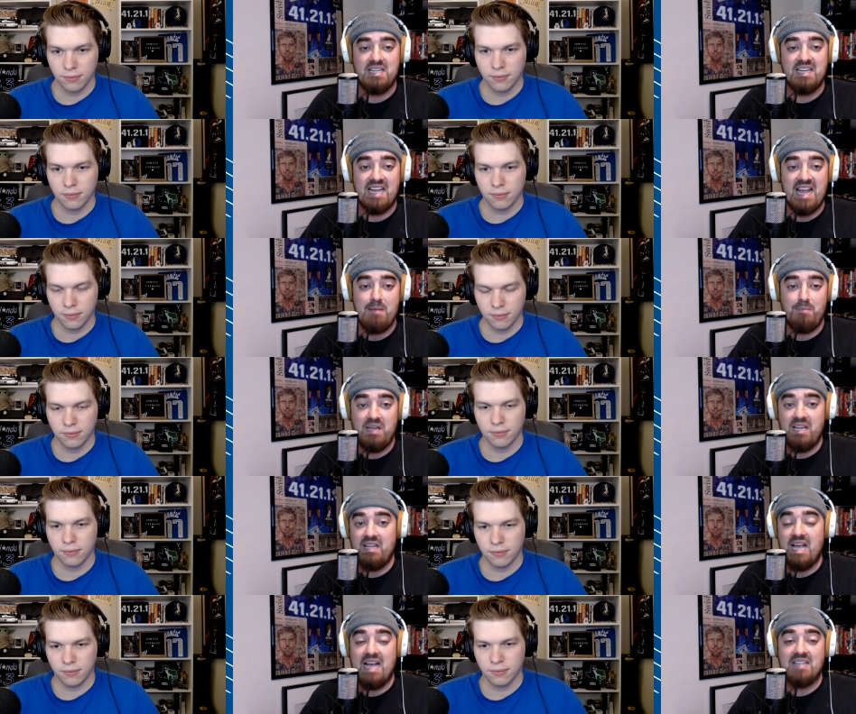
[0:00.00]
Speaker 1: and
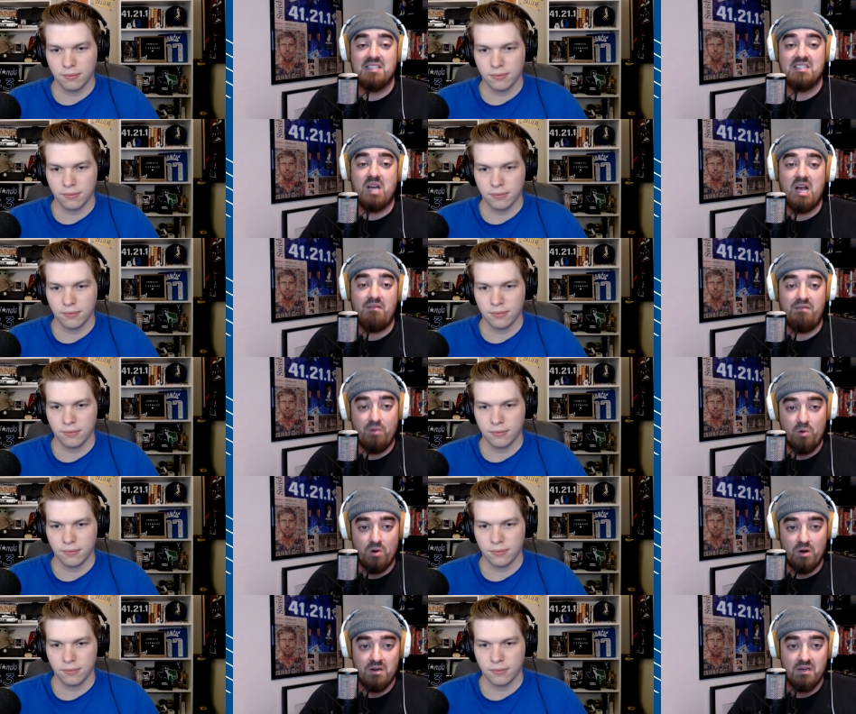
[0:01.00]
KP as a top
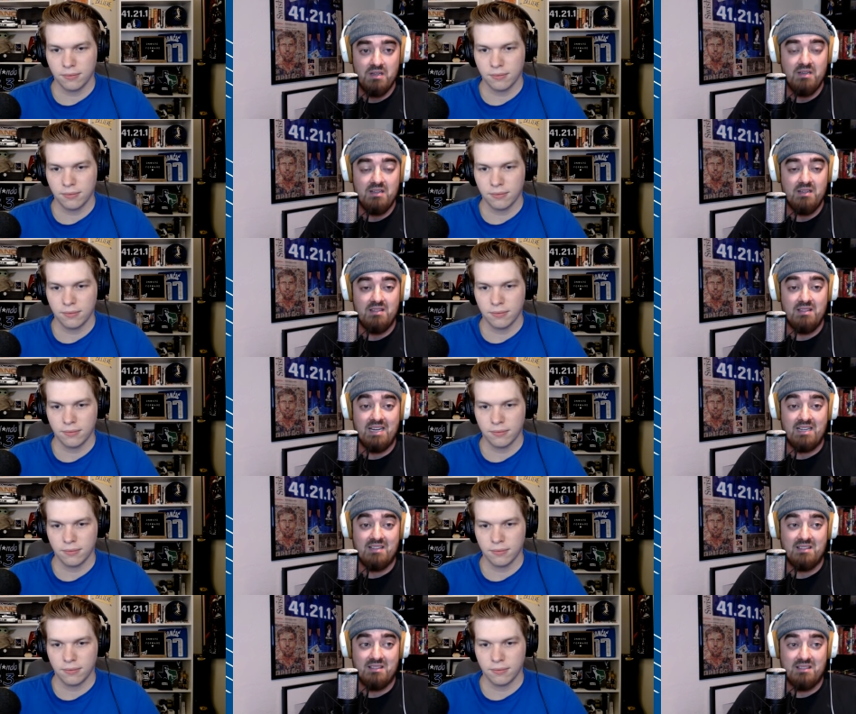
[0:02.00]
four,
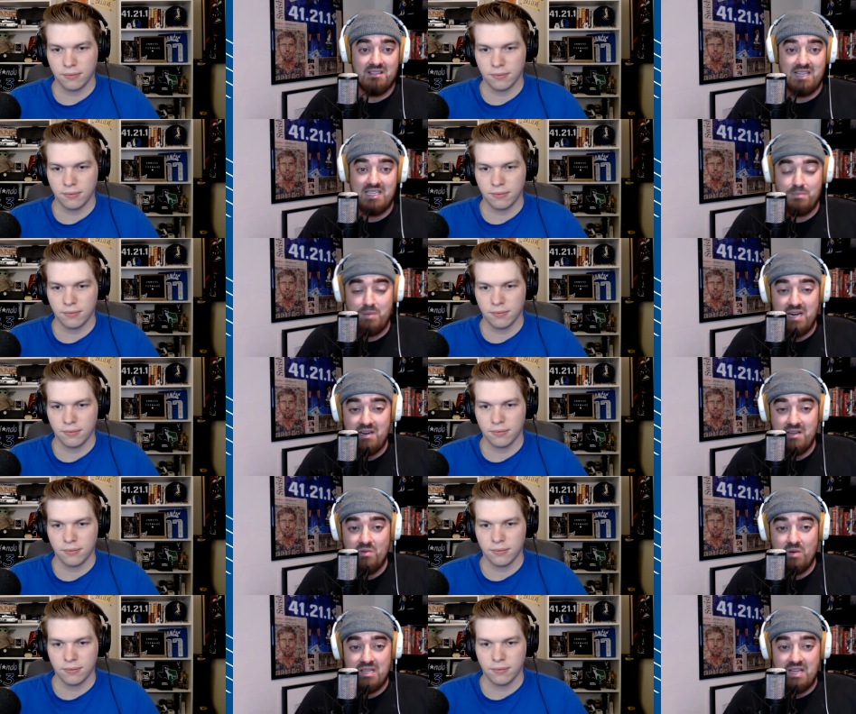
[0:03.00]
like that's better
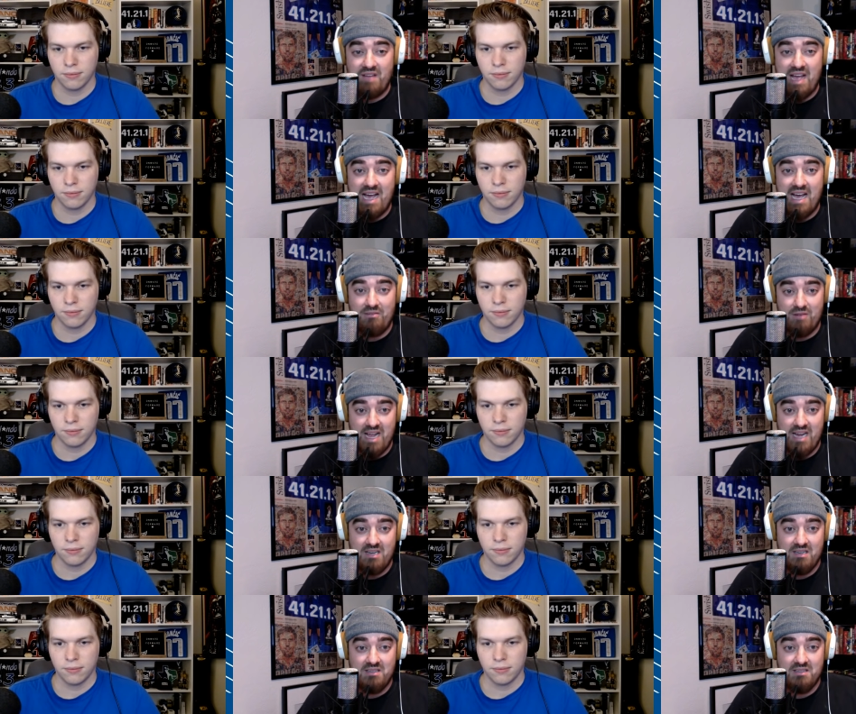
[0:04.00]
than what they've had,
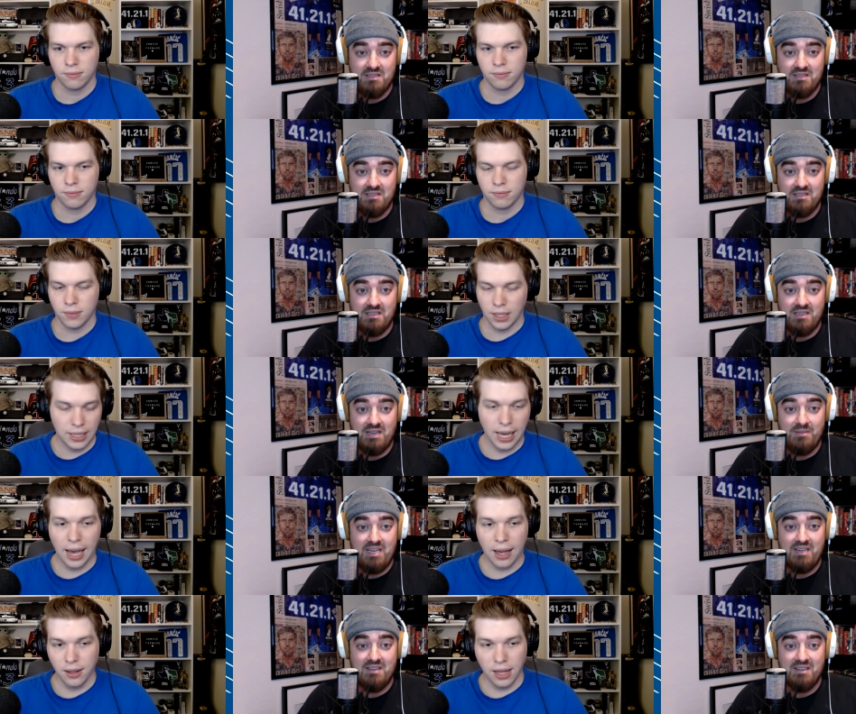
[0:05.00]
right? Yeah,
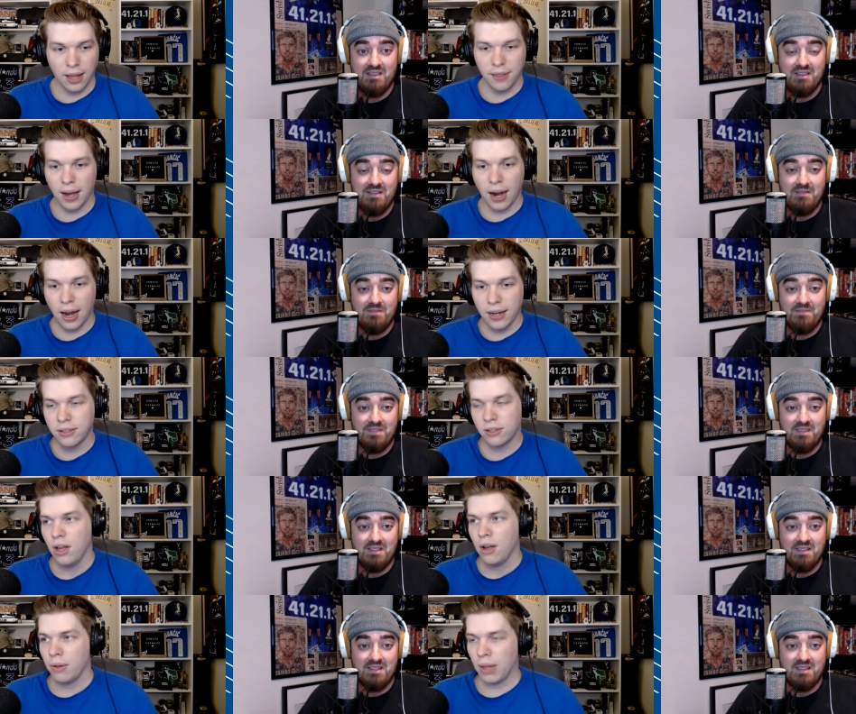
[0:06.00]
I, mean,
Speaker 2: I, I, I
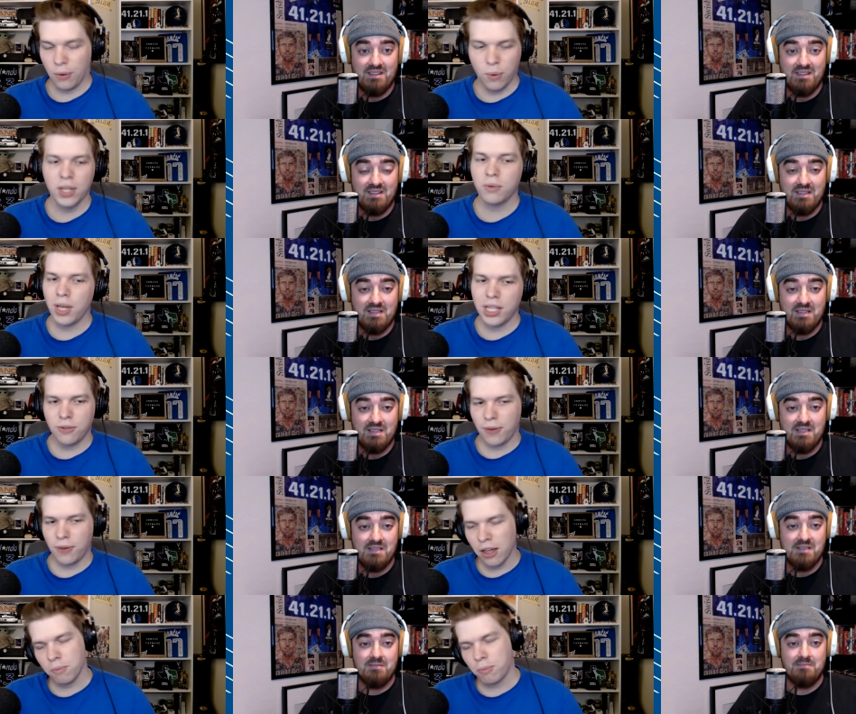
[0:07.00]
like we we
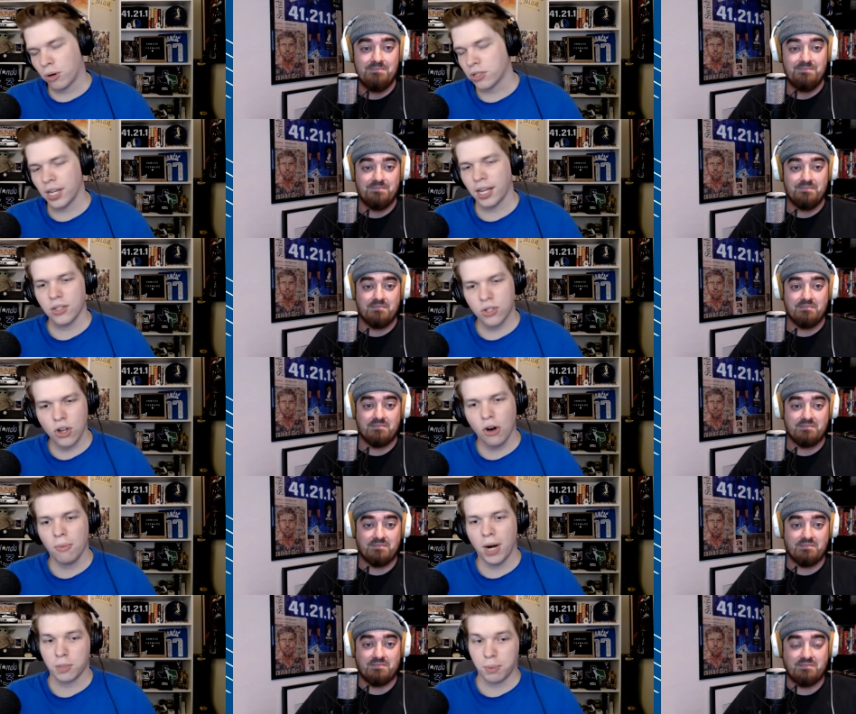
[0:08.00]
devalue Porzingis so
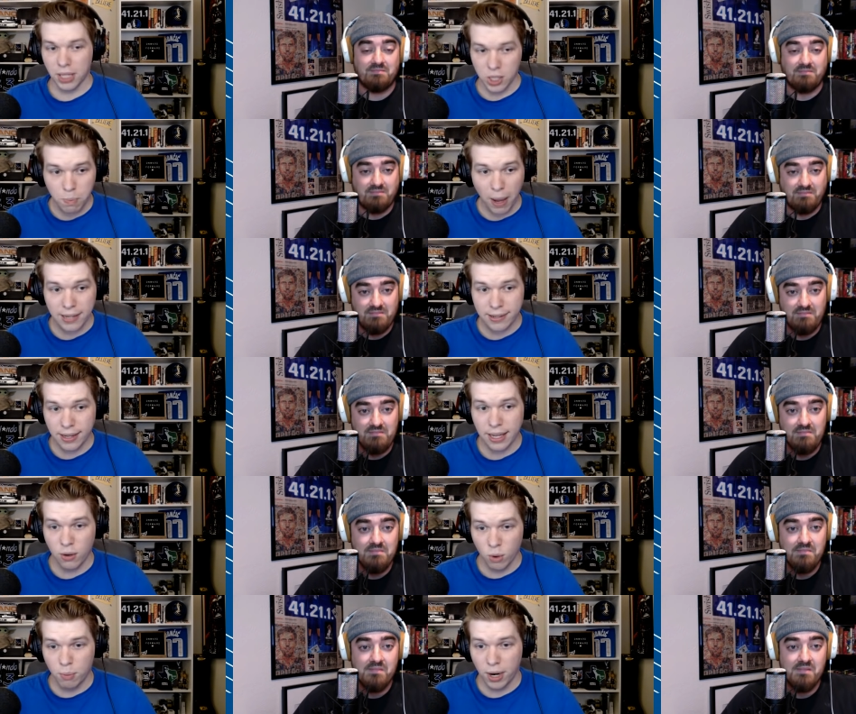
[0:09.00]
much, but the spacing
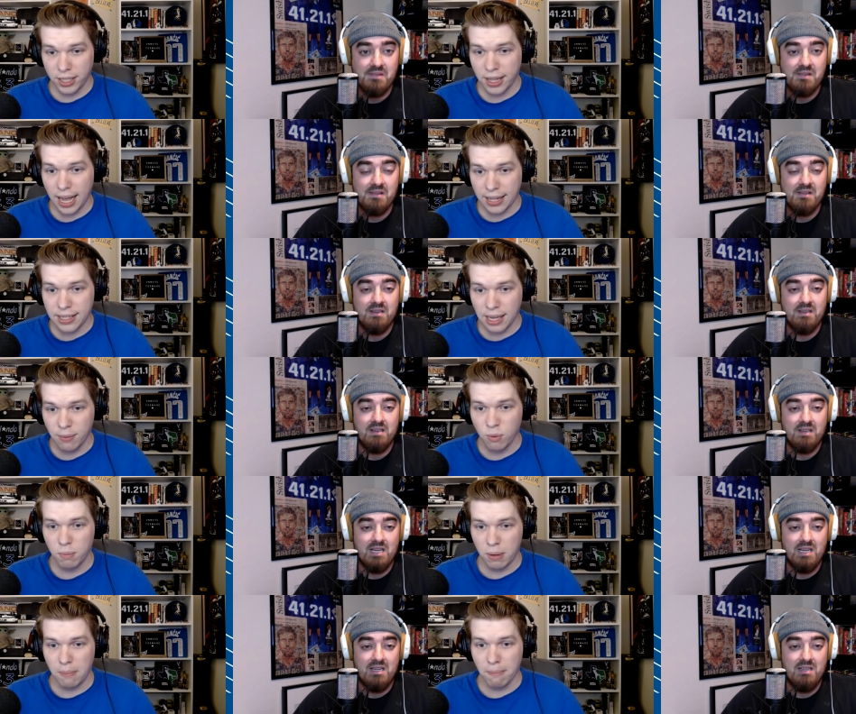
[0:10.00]
he would bring to that team
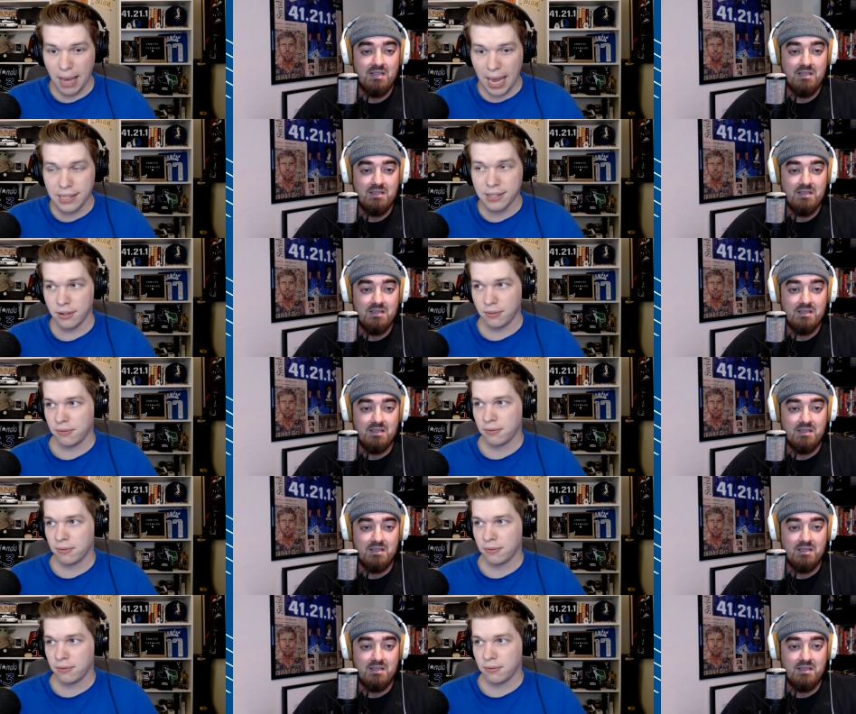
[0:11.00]
would be massive.